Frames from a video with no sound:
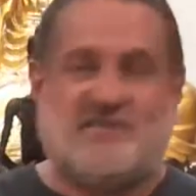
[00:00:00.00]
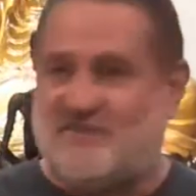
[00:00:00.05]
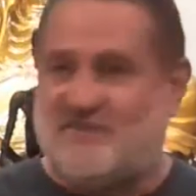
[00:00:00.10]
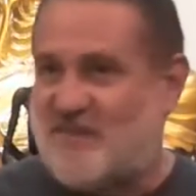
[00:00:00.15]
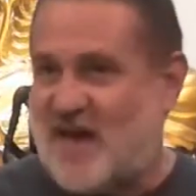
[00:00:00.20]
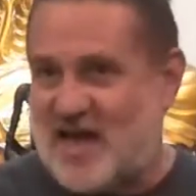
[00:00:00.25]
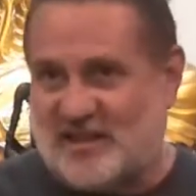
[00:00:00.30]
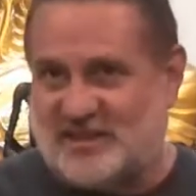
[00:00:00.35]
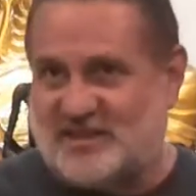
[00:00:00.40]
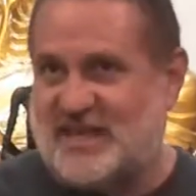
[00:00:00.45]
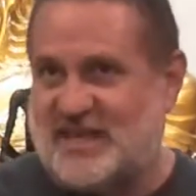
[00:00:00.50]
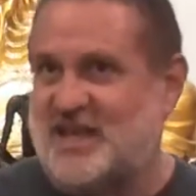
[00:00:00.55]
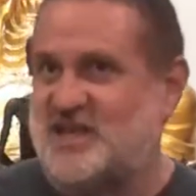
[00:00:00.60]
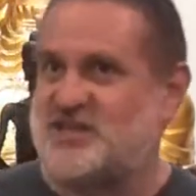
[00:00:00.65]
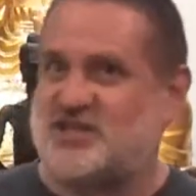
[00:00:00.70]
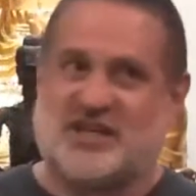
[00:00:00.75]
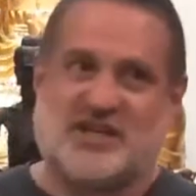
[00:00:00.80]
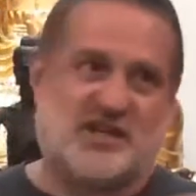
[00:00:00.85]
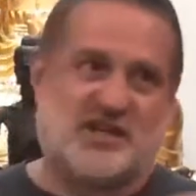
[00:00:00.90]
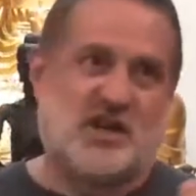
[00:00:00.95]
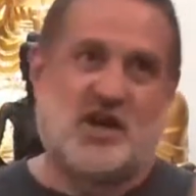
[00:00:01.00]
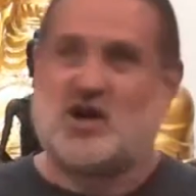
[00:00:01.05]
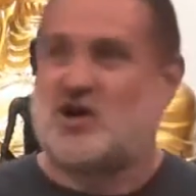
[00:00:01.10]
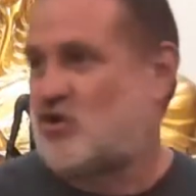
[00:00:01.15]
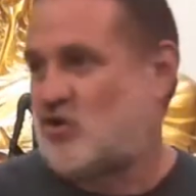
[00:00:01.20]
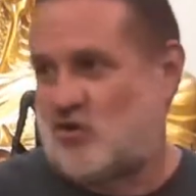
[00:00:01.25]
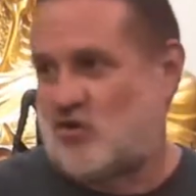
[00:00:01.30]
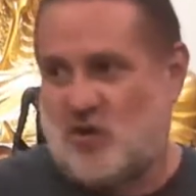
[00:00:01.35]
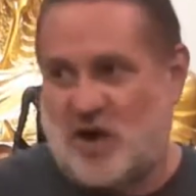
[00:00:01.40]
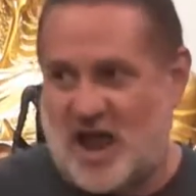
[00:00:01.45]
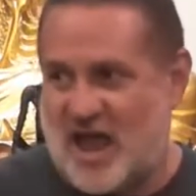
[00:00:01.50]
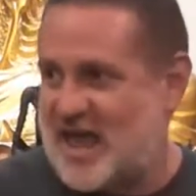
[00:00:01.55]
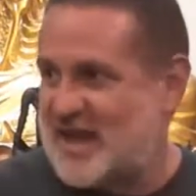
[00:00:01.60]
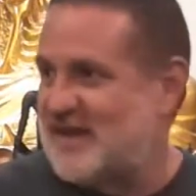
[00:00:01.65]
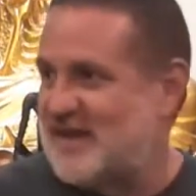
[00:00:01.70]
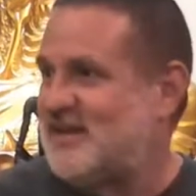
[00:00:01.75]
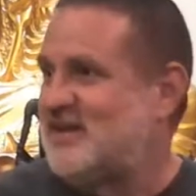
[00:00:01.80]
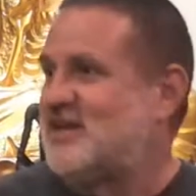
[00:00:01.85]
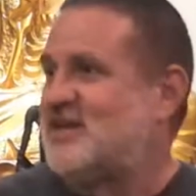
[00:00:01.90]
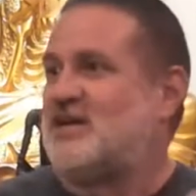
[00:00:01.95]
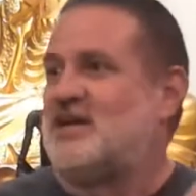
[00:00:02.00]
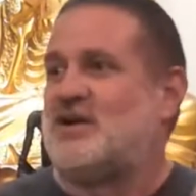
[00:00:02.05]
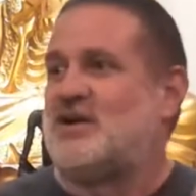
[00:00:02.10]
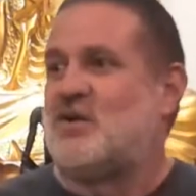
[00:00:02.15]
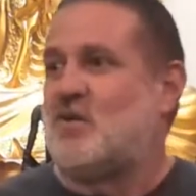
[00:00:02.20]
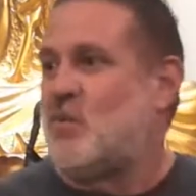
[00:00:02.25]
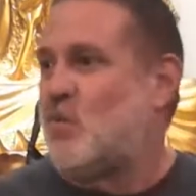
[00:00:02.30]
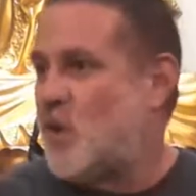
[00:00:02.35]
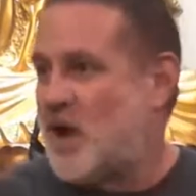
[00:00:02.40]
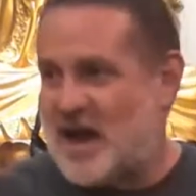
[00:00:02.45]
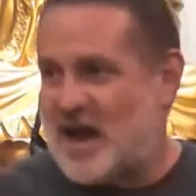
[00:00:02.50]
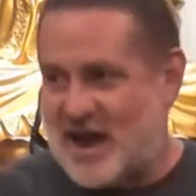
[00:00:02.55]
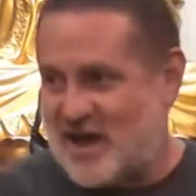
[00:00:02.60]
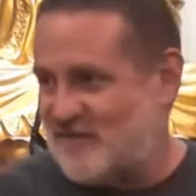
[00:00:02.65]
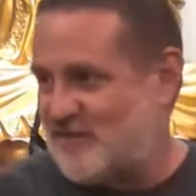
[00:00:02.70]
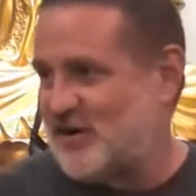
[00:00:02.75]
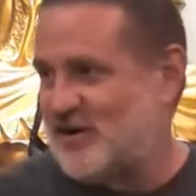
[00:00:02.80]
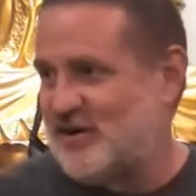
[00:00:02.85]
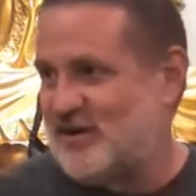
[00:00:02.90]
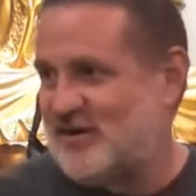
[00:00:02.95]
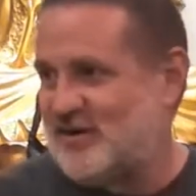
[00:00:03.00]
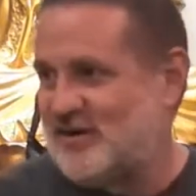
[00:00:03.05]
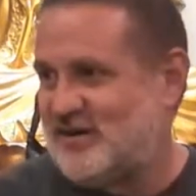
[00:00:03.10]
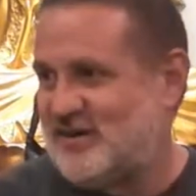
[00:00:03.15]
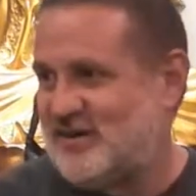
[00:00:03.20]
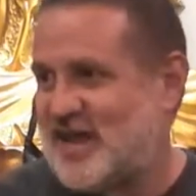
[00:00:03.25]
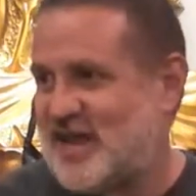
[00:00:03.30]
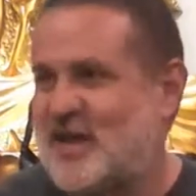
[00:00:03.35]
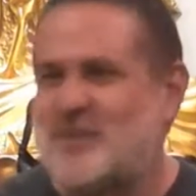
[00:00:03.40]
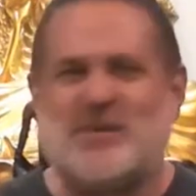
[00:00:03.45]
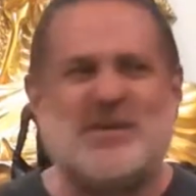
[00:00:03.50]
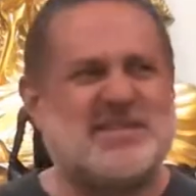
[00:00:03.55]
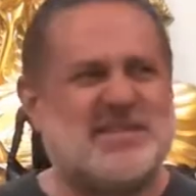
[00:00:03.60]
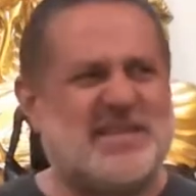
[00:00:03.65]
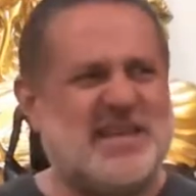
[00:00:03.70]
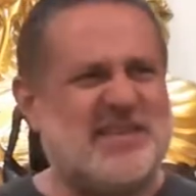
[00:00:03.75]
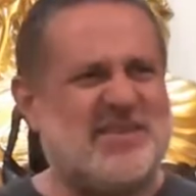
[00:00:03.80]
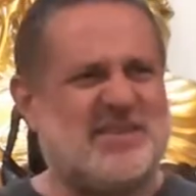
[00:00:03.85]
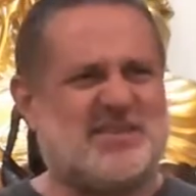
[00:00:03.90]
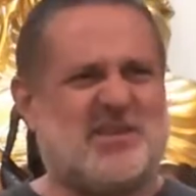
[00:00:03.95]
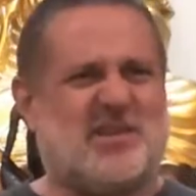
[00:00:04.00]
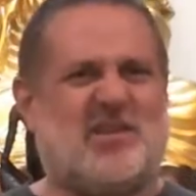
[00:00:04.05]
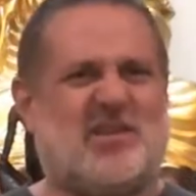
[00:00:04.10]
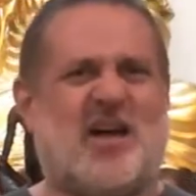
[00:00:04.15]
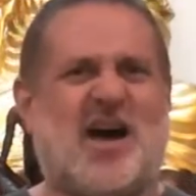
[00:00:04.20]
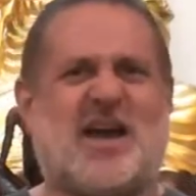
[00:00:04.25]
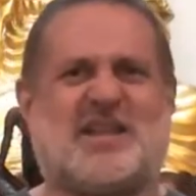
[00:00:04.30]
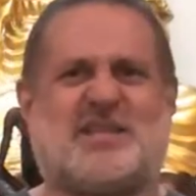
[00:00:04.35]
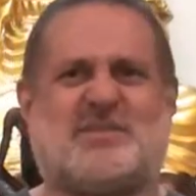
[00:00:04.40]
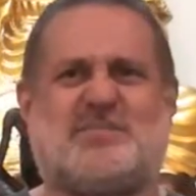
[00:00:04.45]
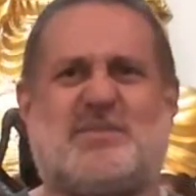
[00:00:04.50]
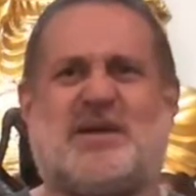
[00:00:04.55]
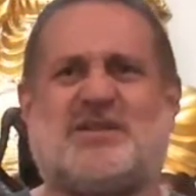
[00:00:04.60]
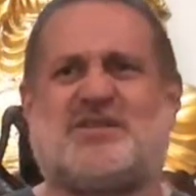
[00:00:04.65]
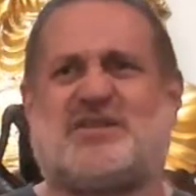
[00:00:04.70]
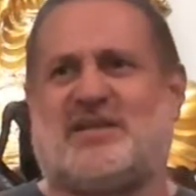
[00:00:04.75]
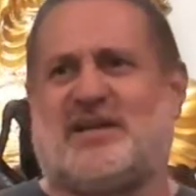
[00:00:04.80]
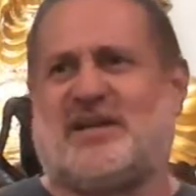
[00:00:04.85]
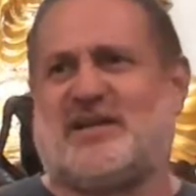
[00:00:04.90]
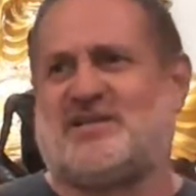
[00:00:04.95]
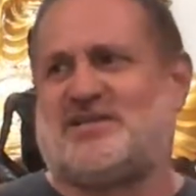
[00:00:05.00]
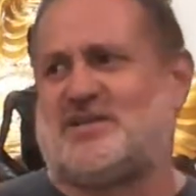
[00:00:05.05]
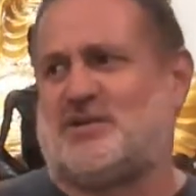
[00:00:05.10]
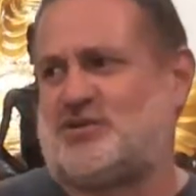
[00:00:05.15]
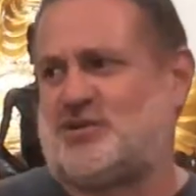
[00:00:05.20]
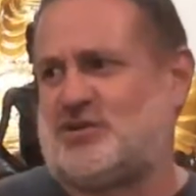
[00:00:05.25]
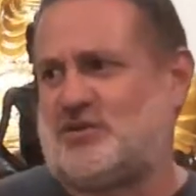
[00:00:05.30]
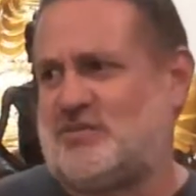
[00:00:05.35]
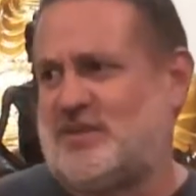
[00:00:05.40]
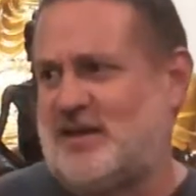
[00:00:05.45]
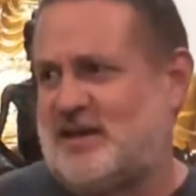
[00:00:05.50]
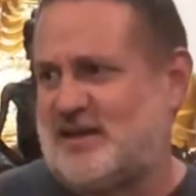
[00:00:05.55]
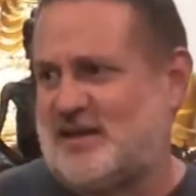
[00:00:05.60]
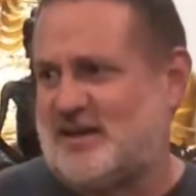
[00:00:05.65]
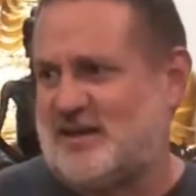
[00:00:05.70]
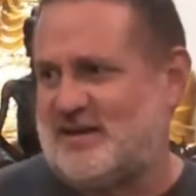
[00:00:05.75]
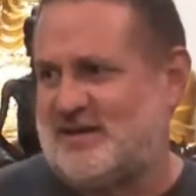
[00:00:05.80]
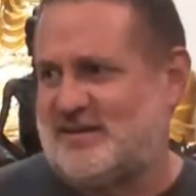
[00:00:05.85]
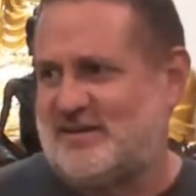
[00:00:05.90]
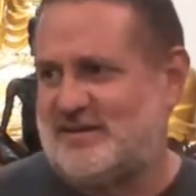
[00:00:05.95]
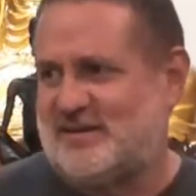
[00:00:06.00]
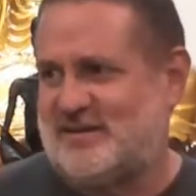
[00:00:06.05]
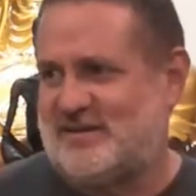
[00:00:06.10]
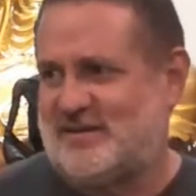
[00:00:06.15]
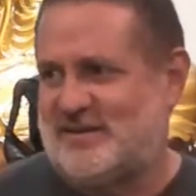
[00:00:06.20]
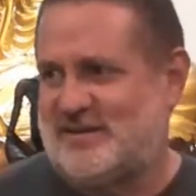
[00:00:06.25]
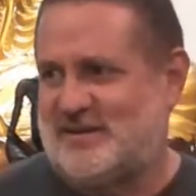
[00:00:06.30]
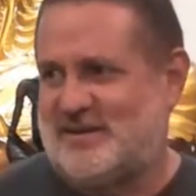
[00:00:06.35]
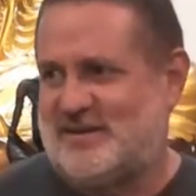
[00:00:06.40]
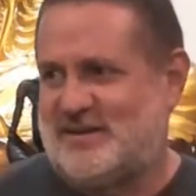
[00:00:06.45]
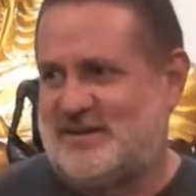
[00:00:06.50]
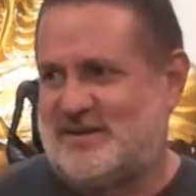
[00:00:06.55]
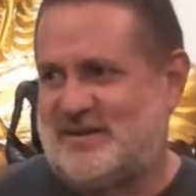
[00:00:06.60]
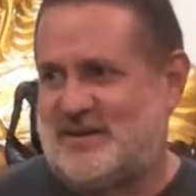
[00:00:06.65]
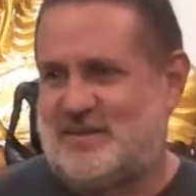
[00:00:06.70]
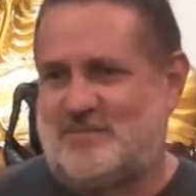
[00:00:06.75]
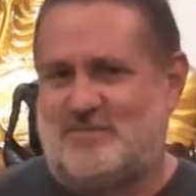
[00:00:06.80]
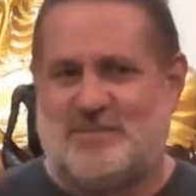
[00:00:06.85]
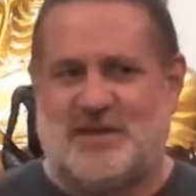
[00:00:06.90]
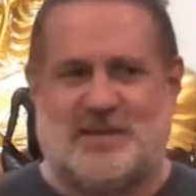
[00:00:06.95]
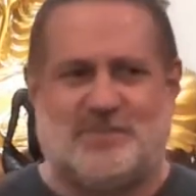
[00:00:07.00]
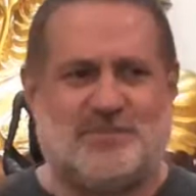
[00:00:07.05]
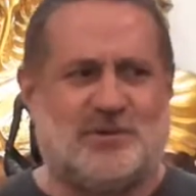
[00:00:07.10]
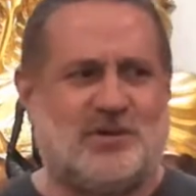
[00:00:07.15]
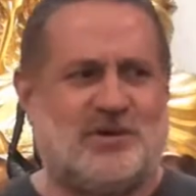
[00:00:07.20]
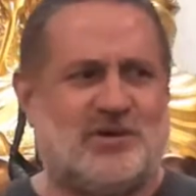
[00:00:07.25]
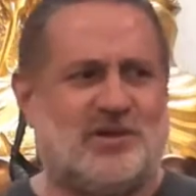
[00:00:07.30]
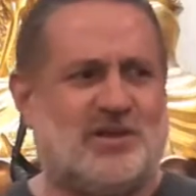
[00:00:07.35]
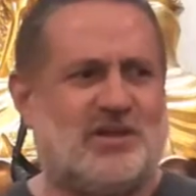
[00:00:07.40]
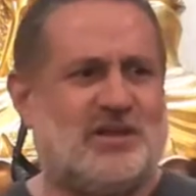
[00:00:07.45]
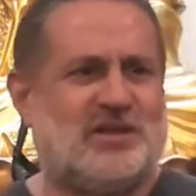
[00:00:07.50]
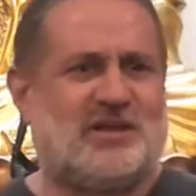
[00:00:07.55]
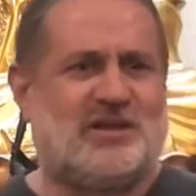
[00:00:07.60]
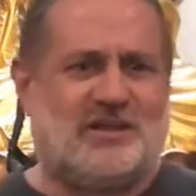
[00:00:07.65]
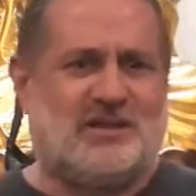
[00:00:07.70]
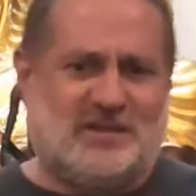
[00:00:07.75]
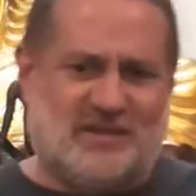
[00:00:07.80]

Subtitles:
Validation, cred, whatever. And we see this a lot, especially on social media. People